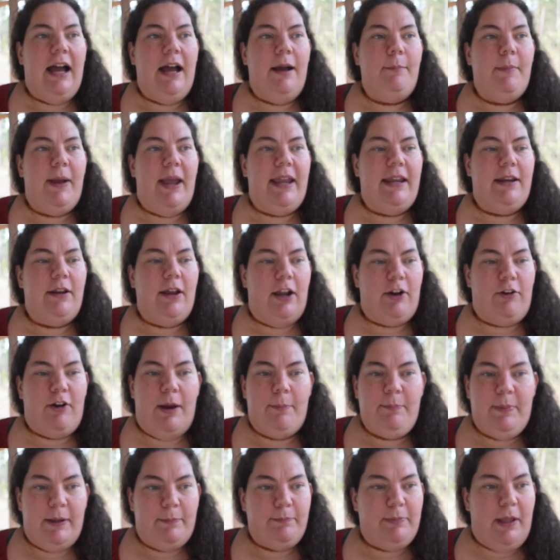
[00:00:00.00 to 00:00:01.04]
made a
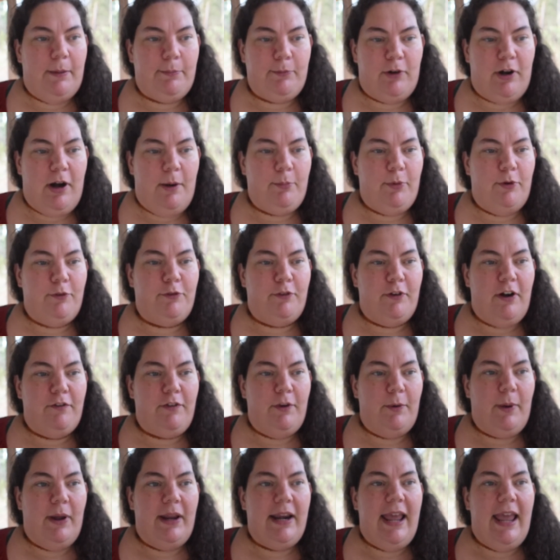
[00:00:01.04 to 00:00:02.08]
great big plum crumble for
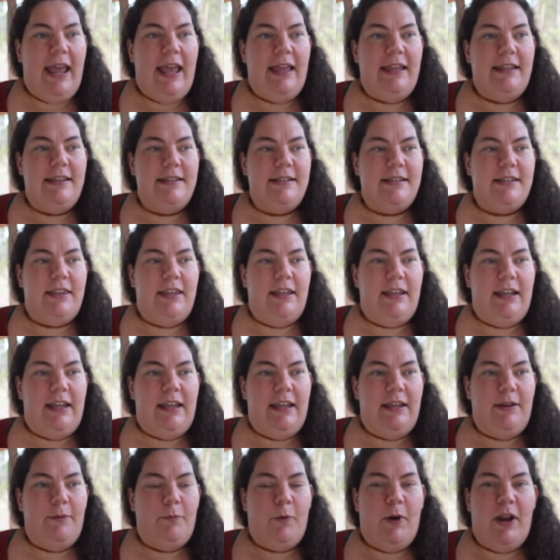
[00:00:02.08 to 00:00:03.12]
everyone, and
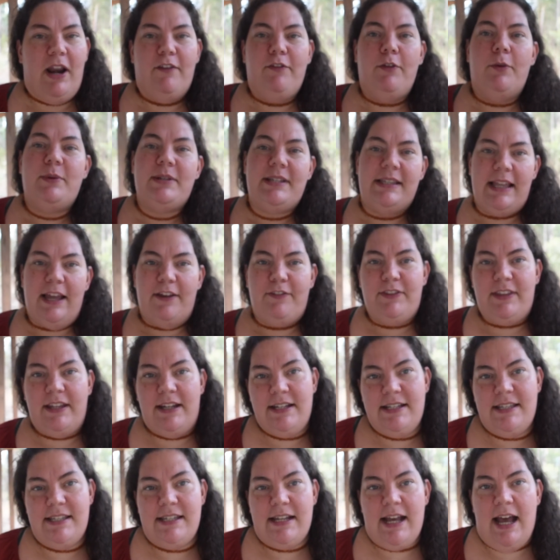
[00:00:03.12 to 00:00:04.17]
the whatever was left that
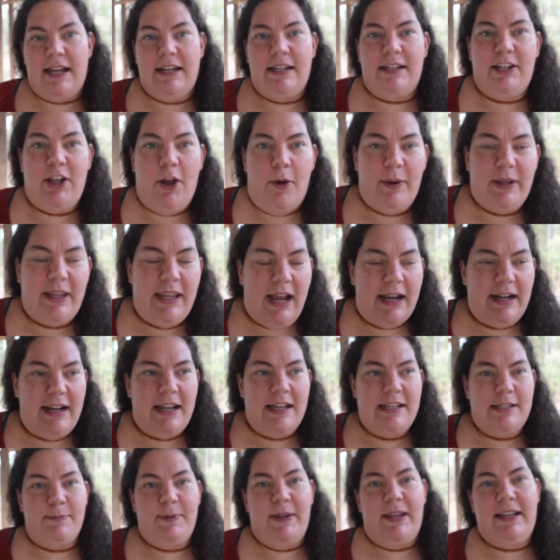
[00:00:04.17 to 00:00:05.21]
had started going yuck
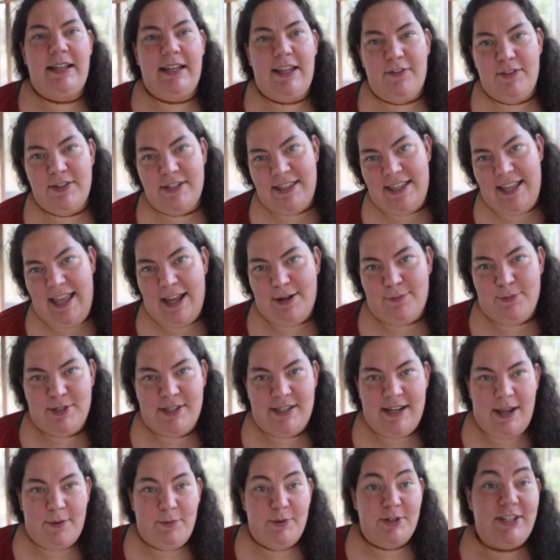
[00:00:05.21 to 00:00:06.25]
has been given to the animals
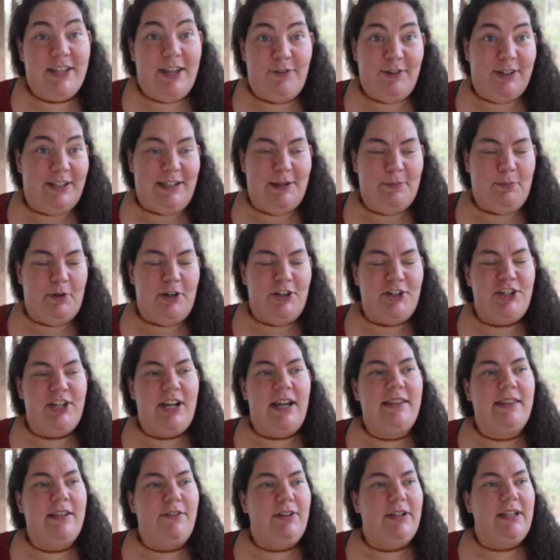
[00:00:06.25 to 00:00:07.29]
today, they really
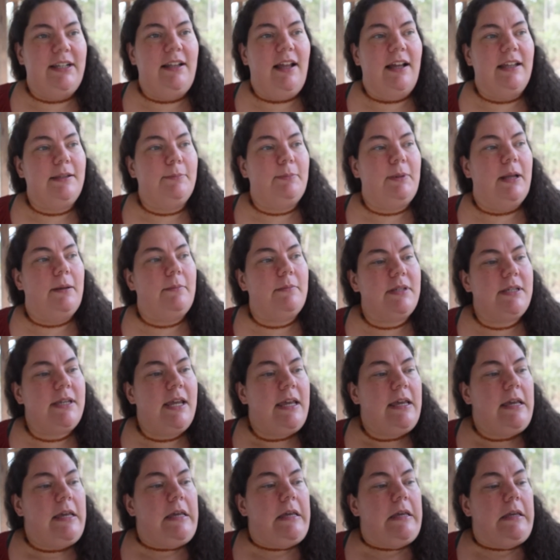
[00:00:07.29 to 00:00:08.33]
appreciate. They really like the plums.
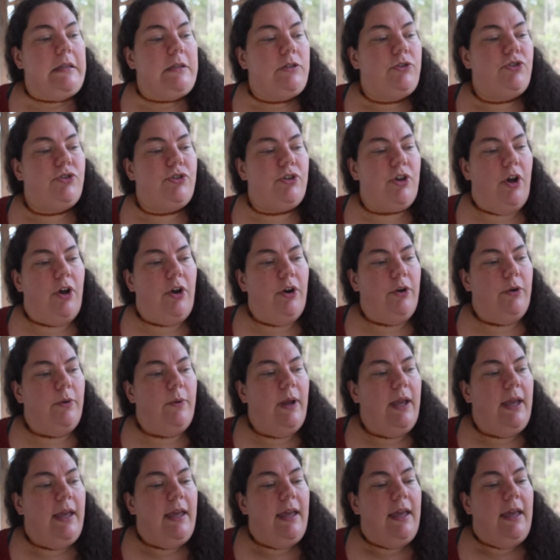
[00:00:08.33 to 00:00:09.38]

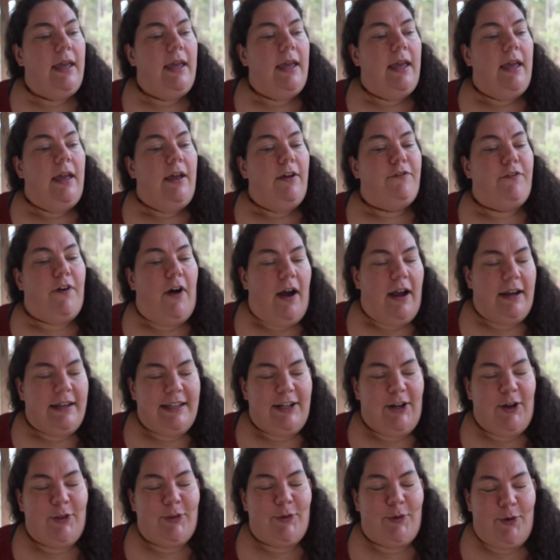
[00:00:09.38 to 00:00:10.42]
So
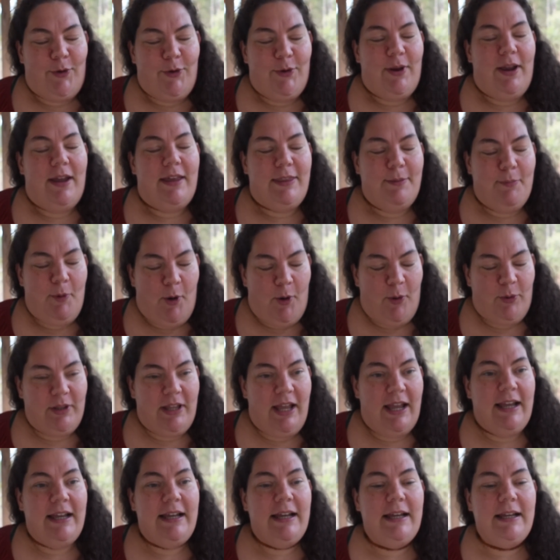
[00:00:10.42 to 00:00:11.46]
finally got through them all.
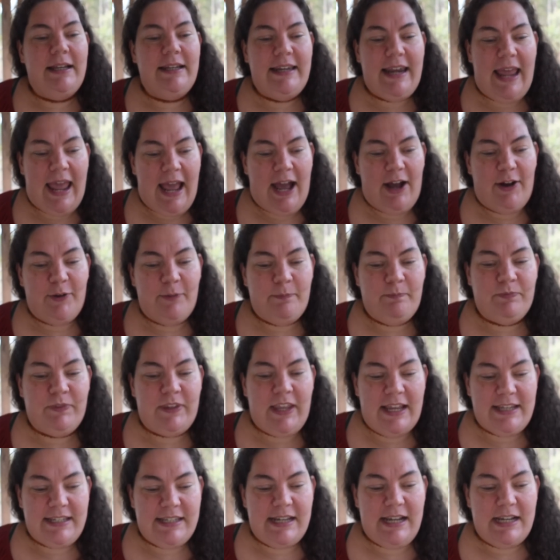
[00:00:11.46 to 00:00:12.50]
Now,
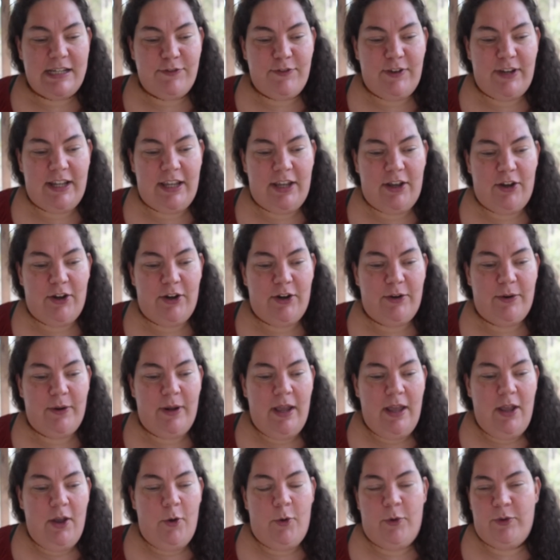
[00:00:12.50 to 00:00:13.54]
yesterday's video,
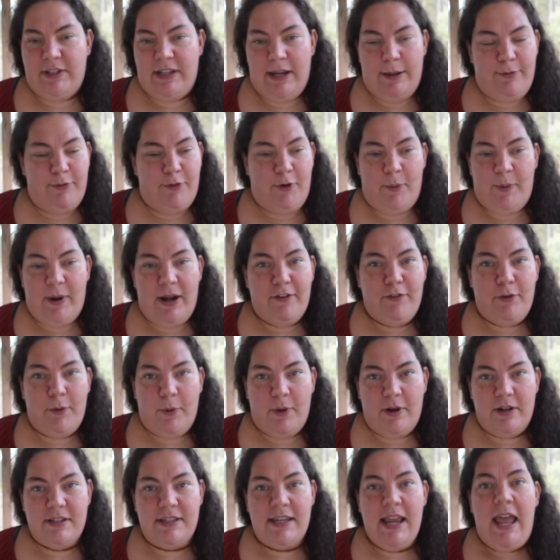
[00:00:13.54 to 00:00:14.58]
or the day before, whenever it
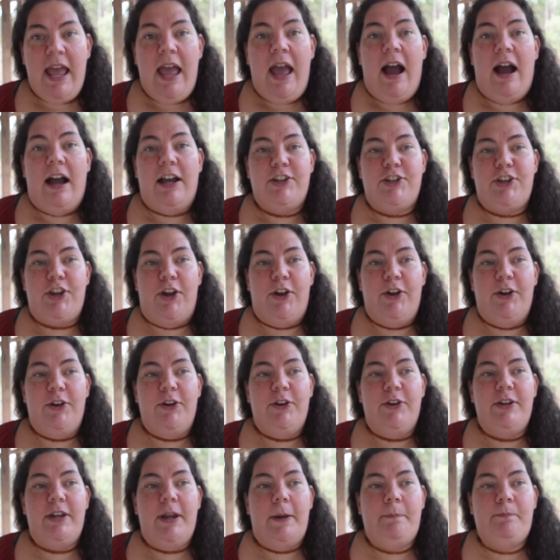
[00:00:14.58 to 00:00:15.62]
was, I
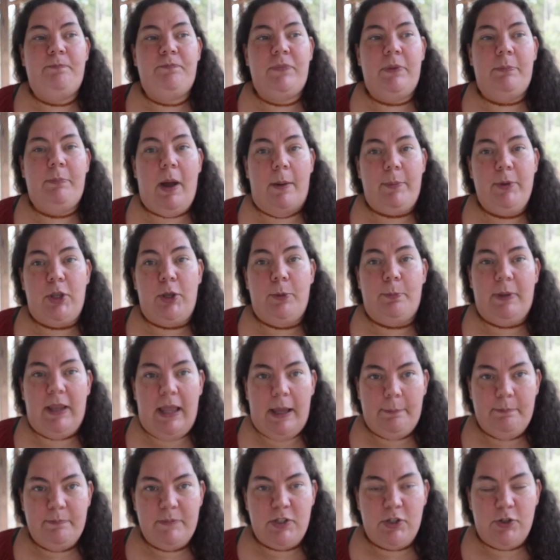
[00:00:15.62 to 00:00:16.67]
showed barbecue
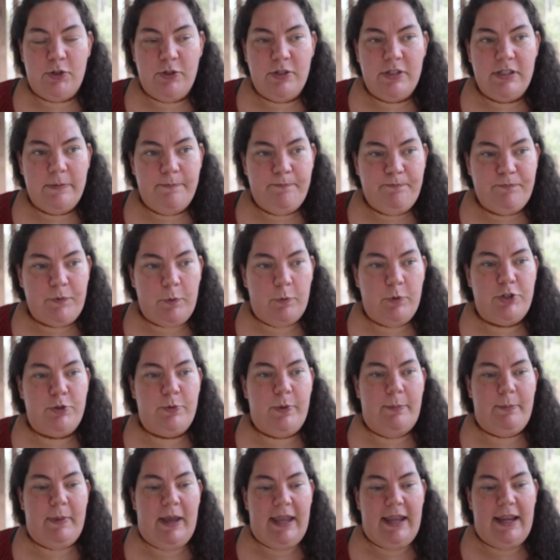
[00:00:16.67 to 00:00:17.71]
plum sauce, which
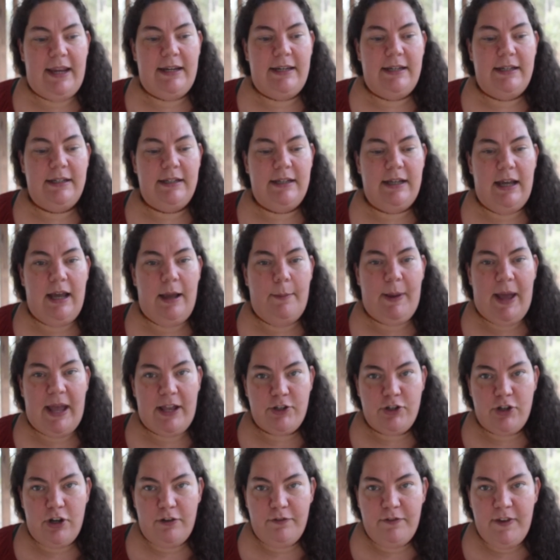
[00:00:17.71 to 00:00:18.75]
we made a
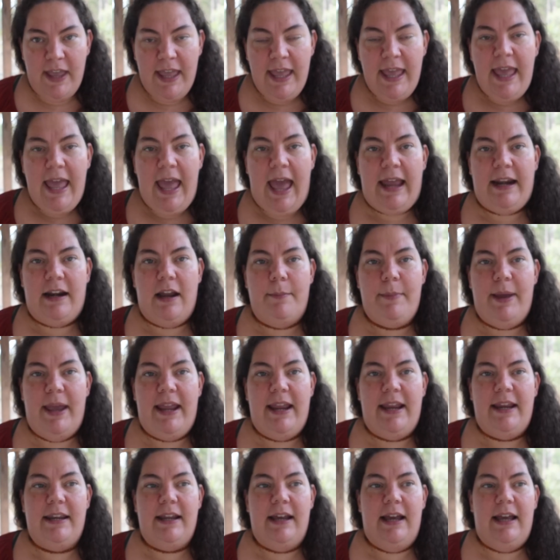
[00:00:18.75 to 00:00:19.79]
batch of, and I
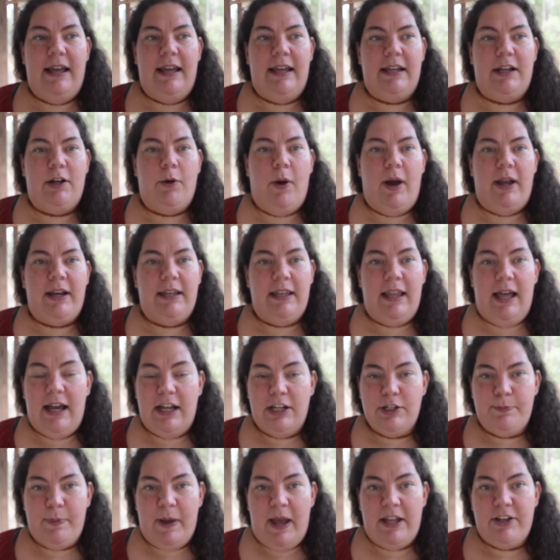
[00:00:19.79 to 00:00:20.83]
made quite a
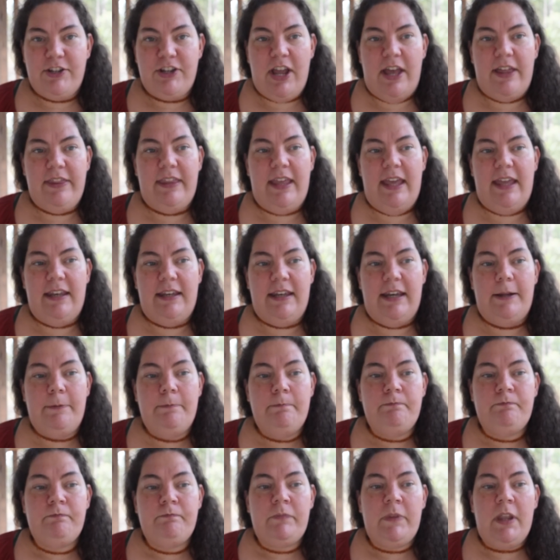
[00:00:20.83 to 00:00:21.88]
large batch, and then
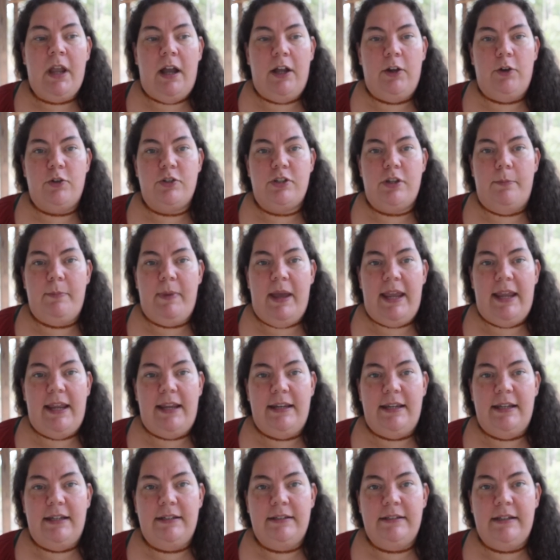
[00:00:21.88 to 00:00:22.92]
I also
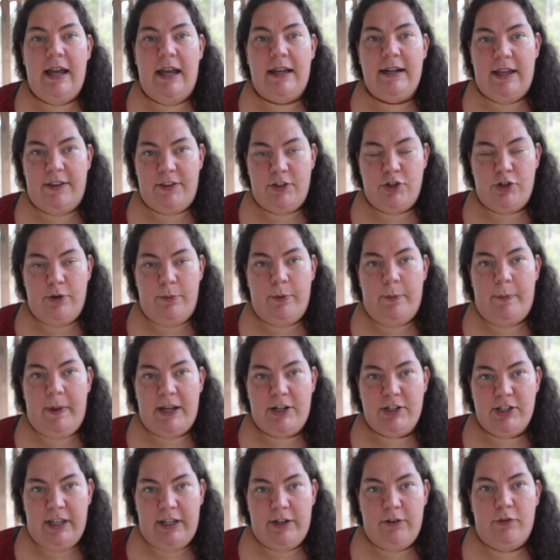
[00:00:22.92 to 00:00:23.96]
made another triple
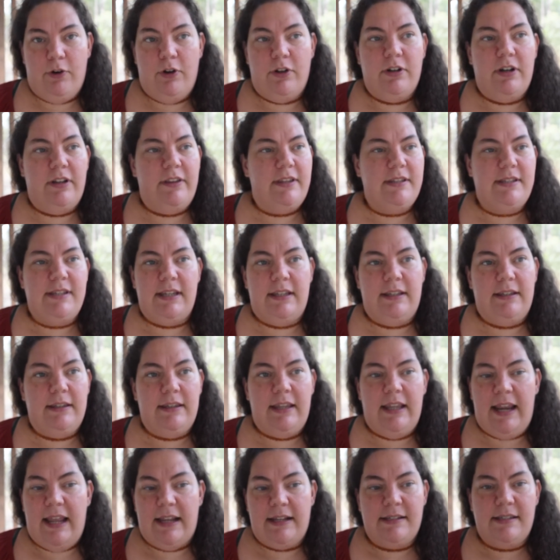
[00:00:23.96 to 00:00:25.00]
batch later on, and it's in
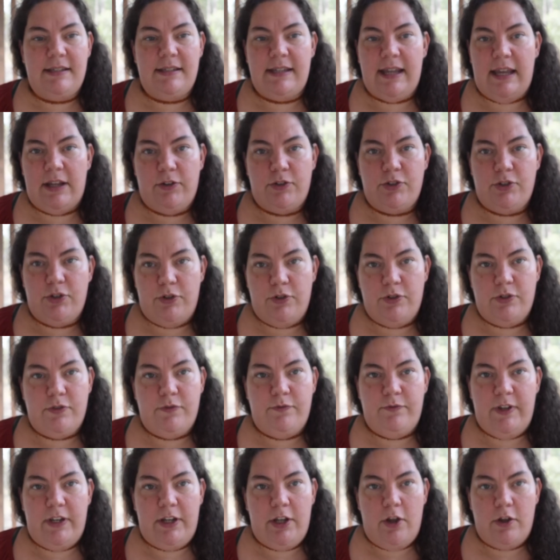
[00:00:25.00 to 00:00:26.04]
the next day or two's
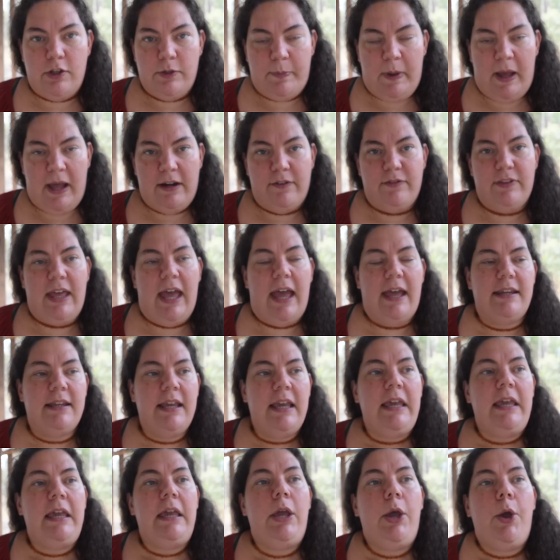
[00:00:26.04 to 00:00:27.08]
videos part of that.
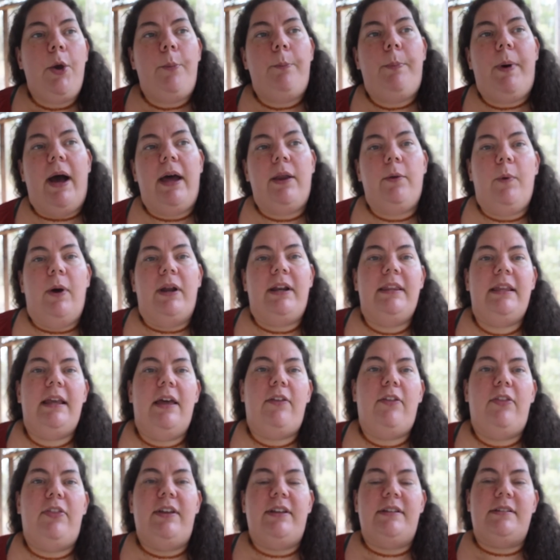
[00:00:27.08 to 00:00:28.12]
But one of the
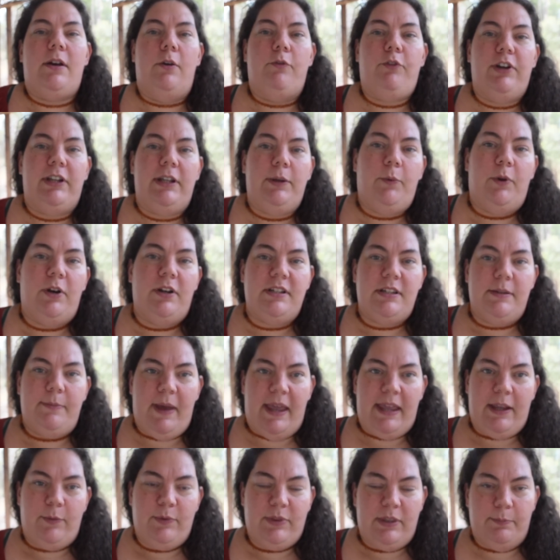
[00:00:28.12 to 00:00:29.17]
other things I really wanted to
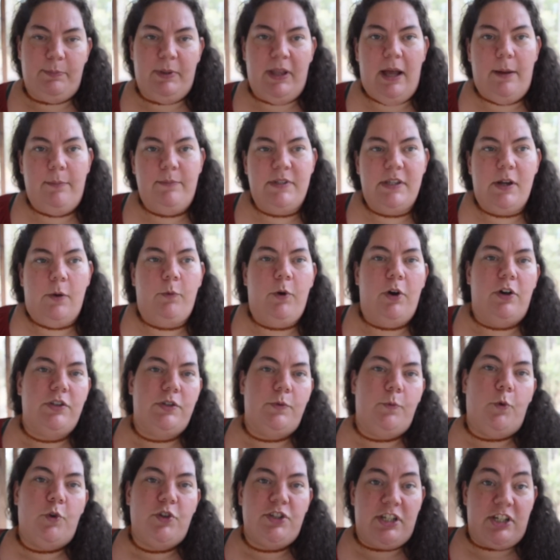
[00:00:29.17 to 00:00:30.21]
make with the plums
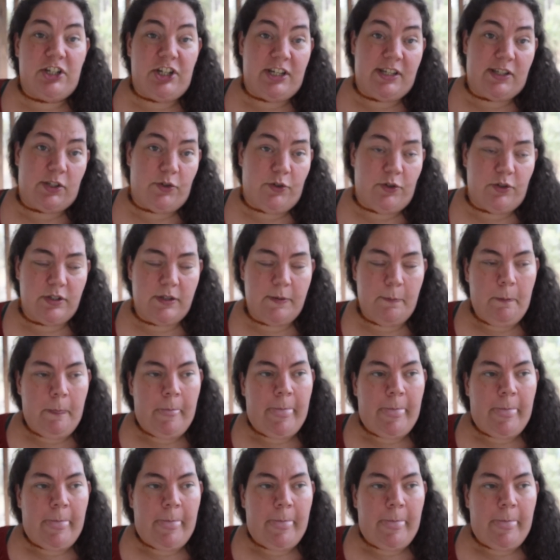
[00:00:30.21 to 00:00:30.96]
was Worcestershire sauce.